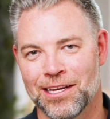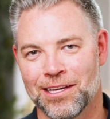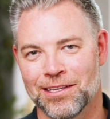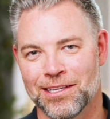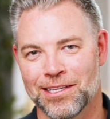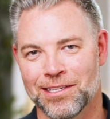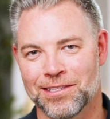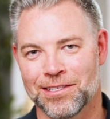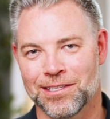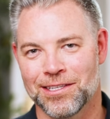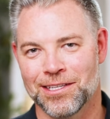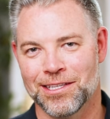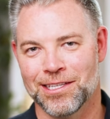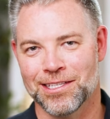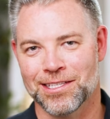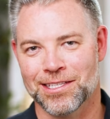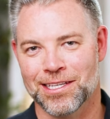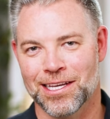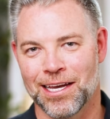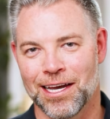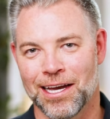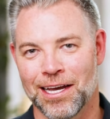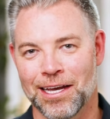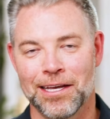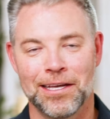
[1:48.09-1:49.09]
to listen to this
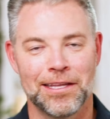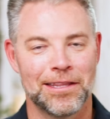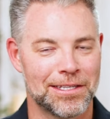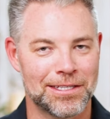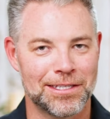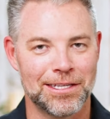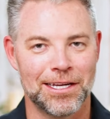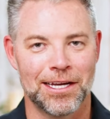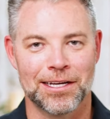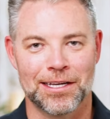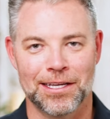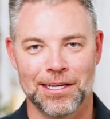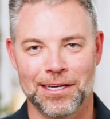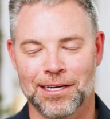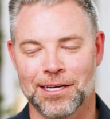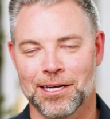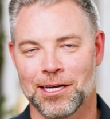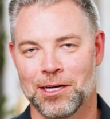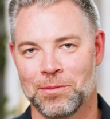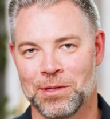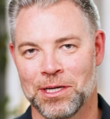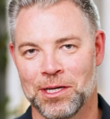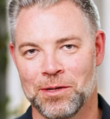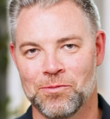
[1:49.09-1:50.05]
guy that's not going to come